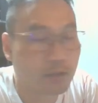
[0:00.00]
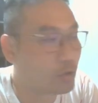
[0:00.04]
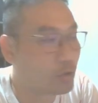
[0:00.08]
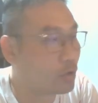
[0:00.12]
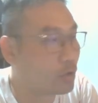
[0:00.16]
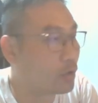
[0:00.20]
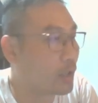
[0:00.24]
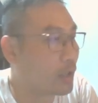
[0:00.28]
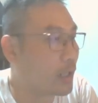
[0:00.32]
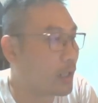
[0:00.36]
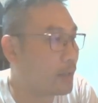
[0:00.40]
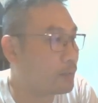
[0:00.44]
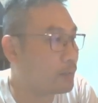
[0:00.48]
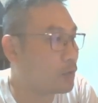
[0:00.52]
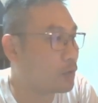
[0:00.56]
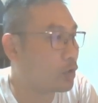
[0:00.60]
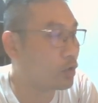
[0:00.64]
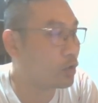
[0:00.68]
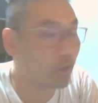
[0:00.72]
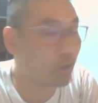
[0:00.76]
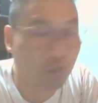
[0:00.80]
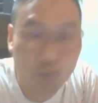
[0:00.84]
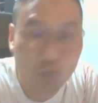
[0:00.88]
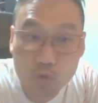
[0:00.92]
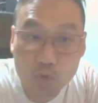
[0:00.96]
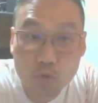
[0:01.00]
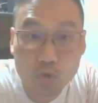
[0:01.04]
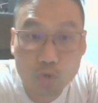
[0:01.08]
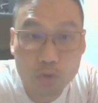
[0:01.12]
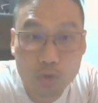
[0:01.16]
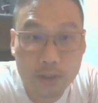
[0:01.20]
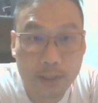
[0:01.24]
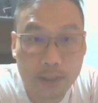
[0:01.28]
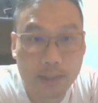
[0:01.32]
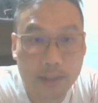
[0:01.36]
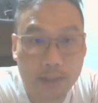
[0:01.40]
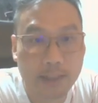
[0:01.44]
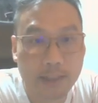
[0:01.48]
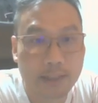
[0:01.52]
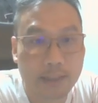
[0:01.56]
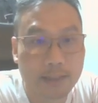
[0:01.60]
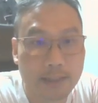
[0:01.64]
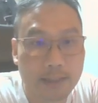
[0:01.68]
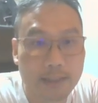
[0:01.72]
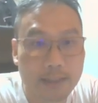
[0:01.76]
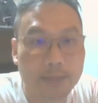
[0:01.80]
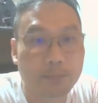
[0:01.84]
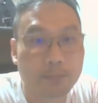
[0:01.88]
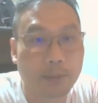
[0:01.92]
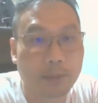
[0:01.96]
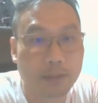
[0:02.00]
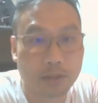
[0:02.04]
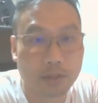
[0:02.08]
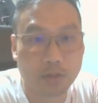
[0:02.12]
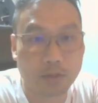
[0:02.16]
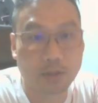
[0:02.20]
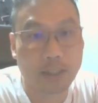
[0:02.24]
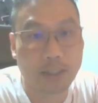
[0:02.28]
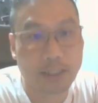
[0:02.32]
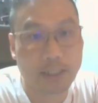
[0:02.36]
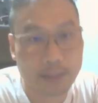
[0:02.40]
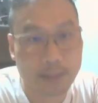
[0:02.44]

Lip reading: so I'm not going to use it in this particular